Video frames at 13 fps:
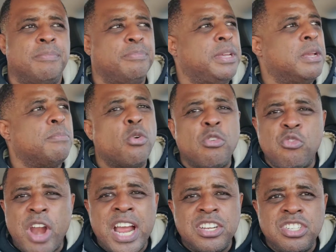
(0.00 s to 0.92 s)
being
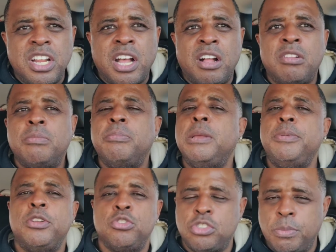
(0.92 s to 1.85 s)
more rational,
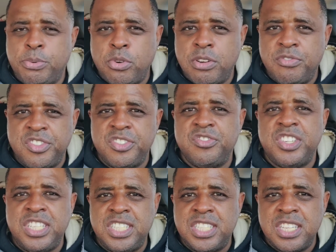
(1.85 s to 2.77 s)
maybe those support and
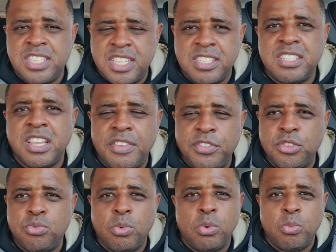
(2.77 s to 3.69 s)
resistance
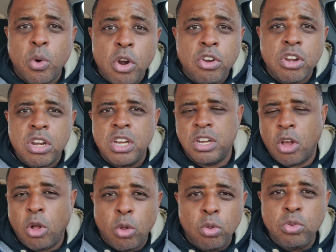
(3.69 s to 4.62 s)
levels would work
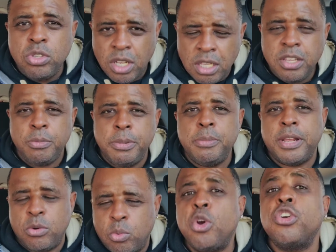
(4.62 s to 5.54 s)
and hold a little bit
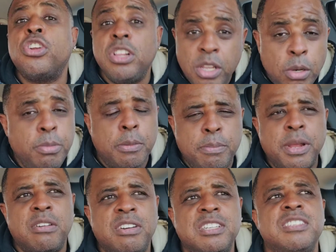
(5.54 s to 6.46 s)
better, worked a little bit
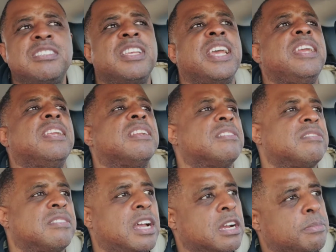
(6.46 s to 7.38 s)
better, I should say, in the
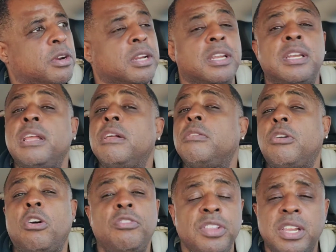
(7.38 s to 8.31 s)
stock market. And then
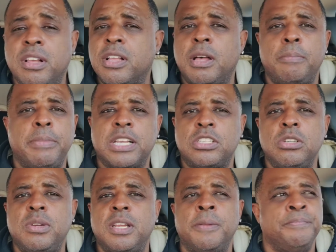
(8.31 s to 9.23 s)
hopefully they'll come back
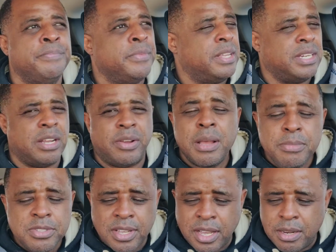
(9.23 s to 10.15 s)
to it. Now,
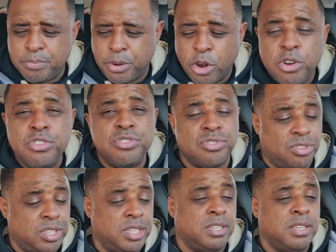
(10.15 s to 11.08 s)
Amazon
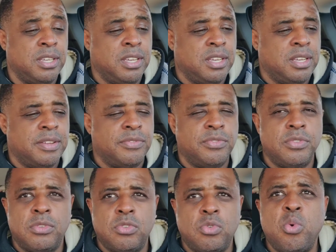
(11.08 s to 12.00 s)
personally,
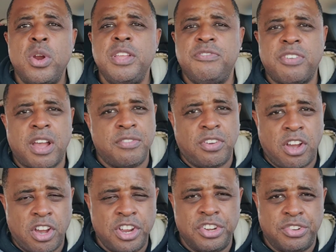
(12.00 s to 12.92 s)

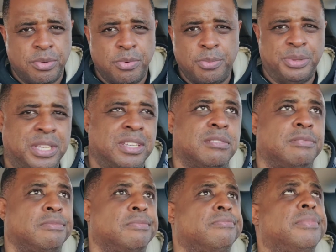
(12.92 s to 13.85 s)
2,500 be an
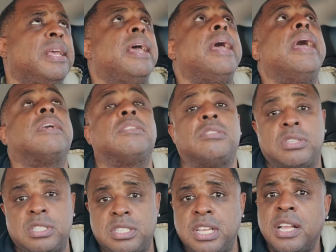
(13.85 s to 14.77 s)

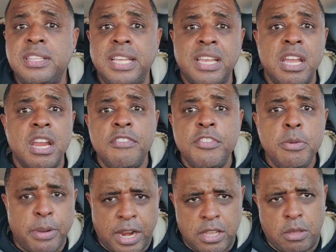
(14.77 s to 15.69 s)
excellent deal. I think
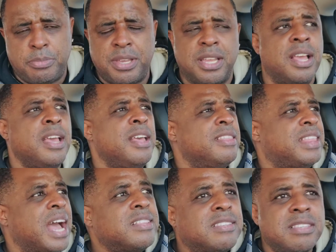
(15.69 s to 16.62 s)
everybody will be in.
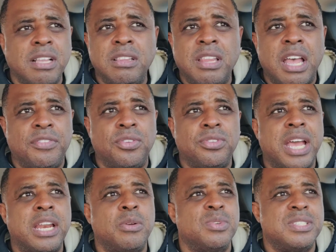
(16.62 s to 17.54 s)
That's the level
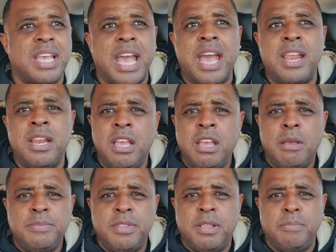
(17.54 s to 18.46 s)
that it was at
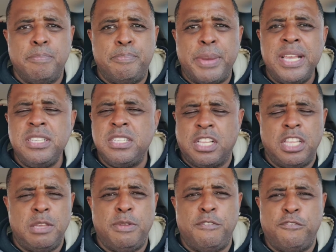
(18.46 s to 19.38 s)

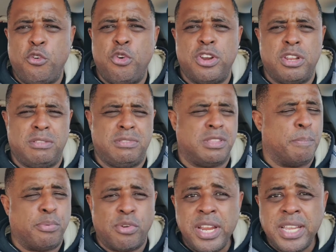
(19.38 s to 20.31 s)
basically before
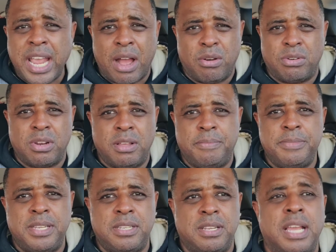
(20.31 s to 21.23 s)
the breakout. I
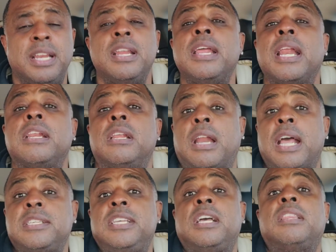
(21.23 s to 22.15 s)
mean, and
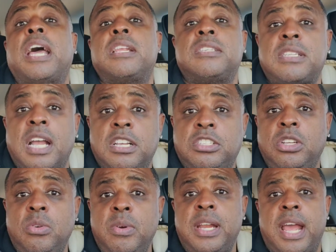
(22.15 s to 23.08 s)
I see a lot of stocks
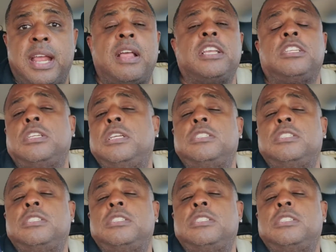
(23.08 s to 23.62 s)
doing that. Like